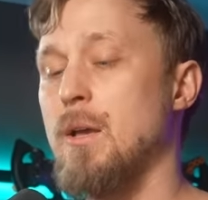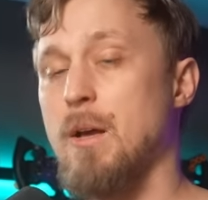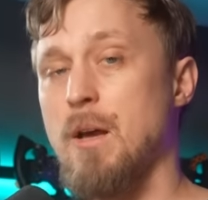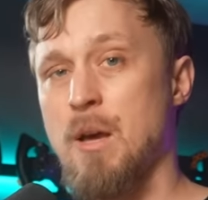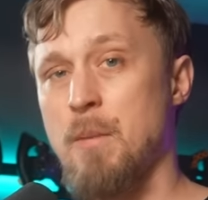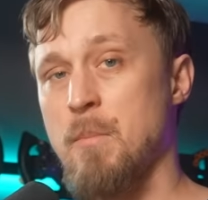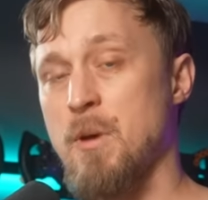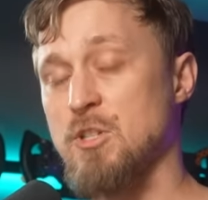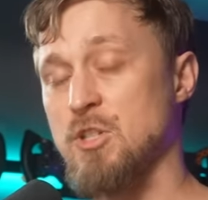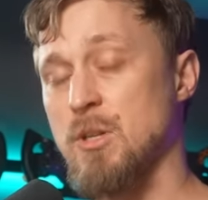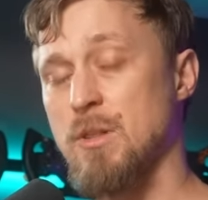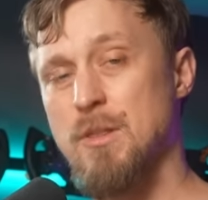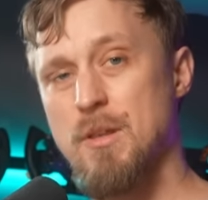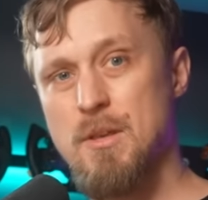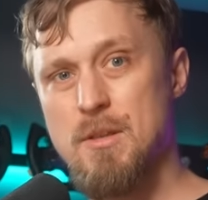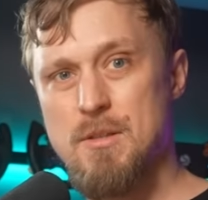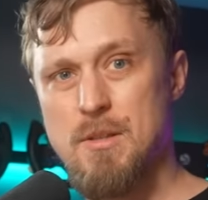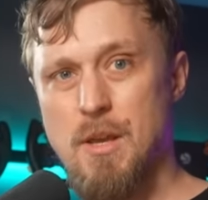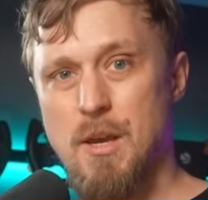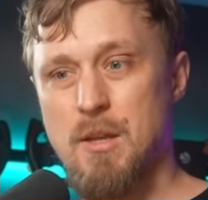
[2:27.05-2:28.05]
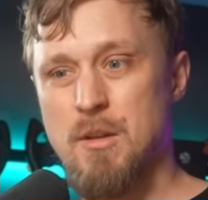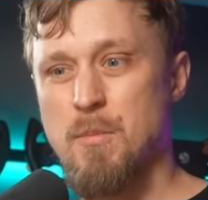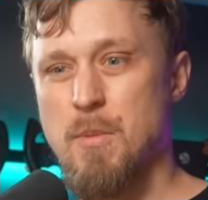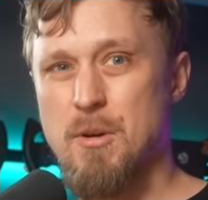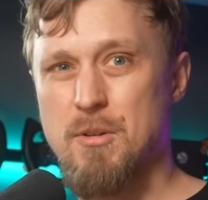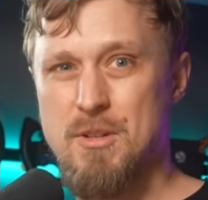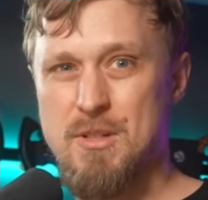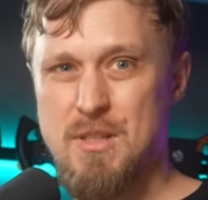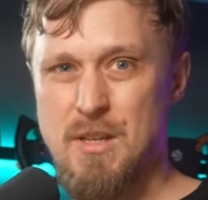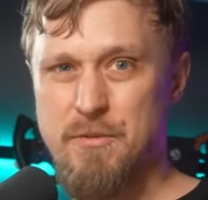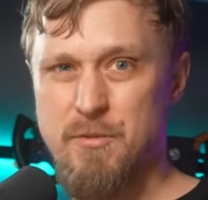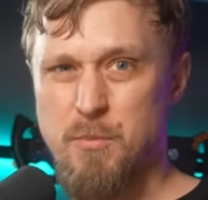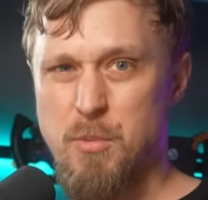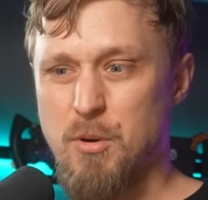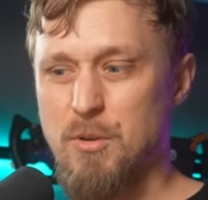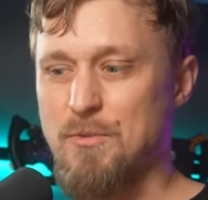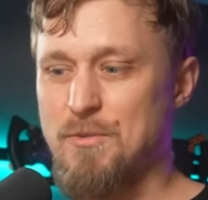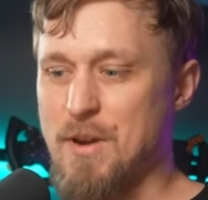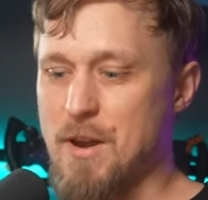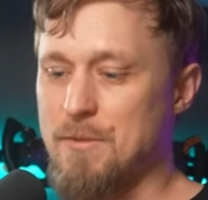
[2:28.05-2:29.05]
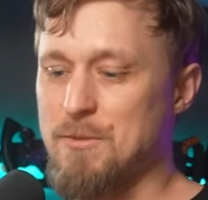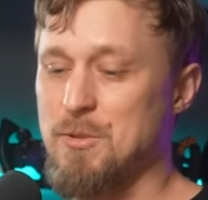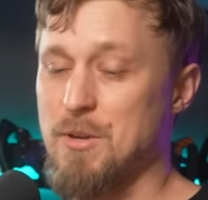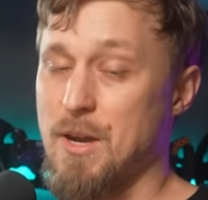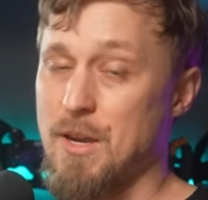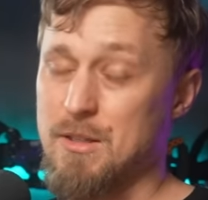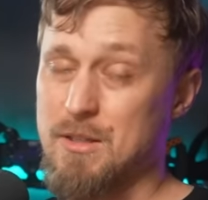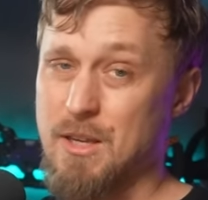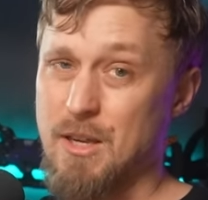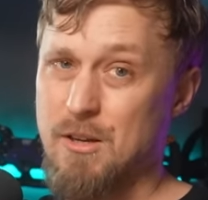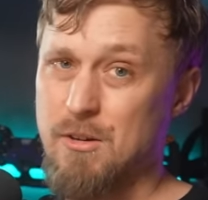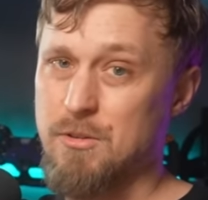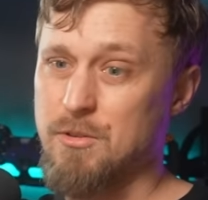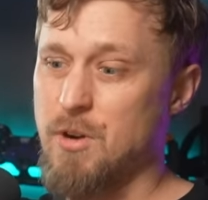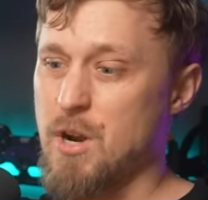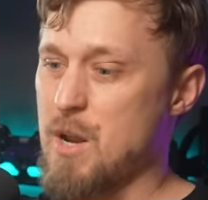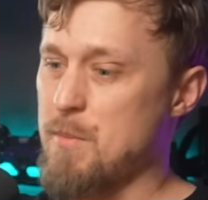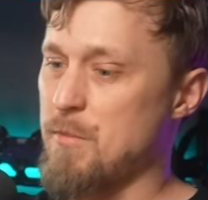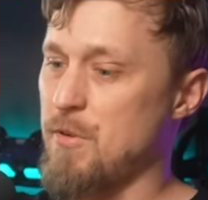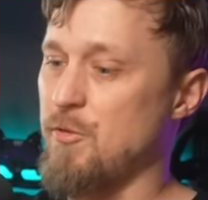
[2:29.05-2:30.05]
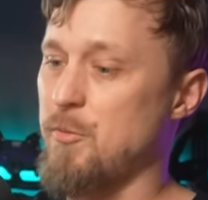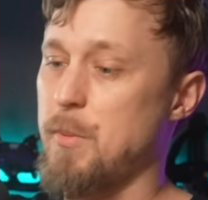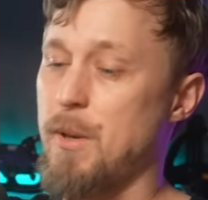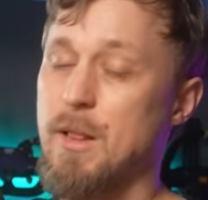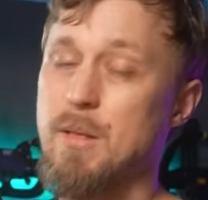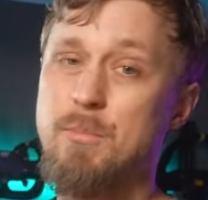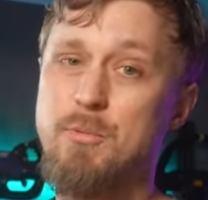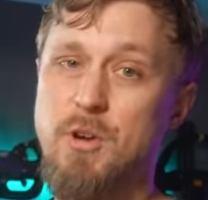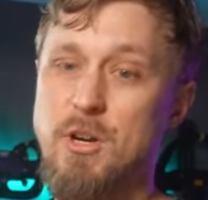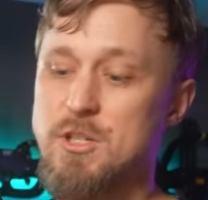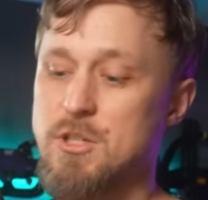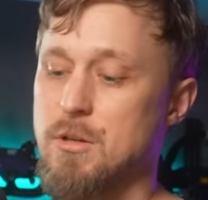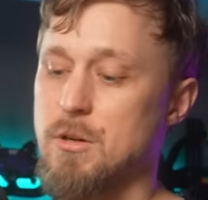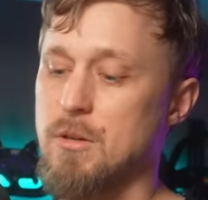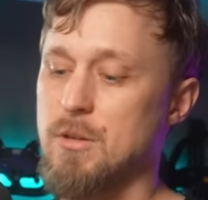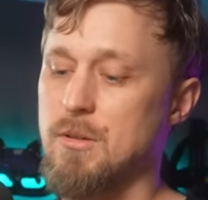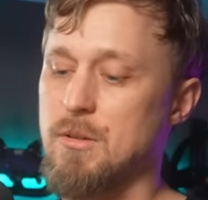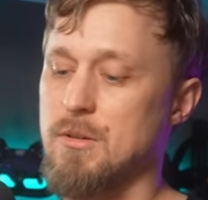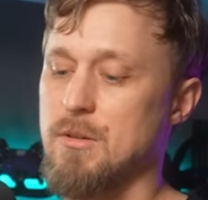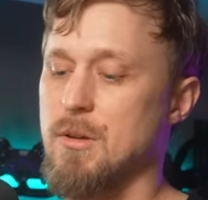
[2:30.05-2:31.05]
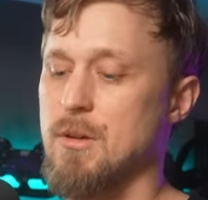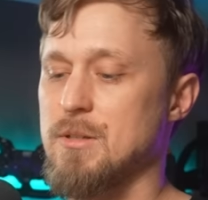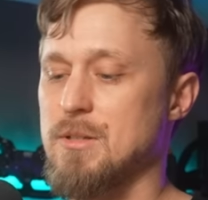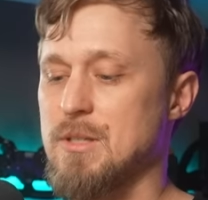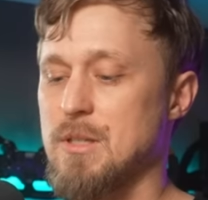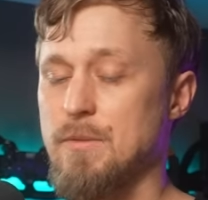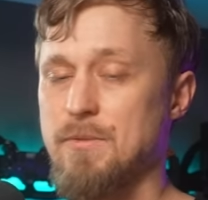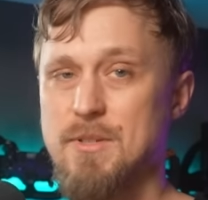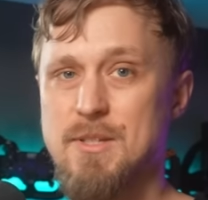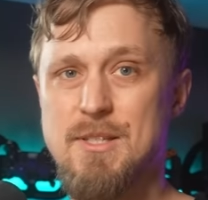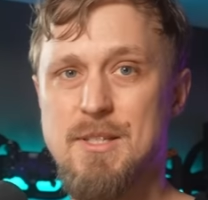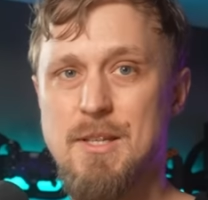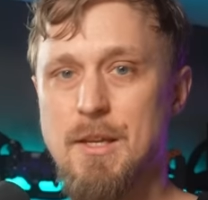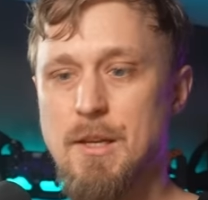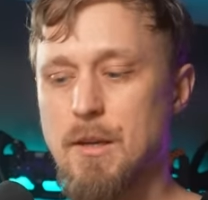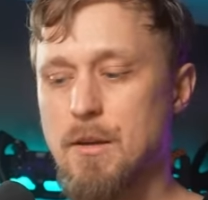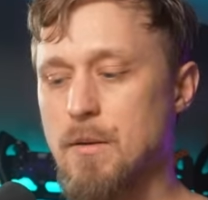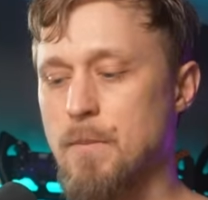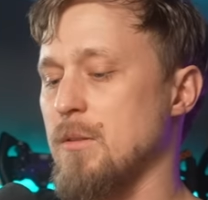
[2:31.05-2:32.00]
I measured these at about 7.5 to 8 kilogram of pedal pressure in the stiffest setting.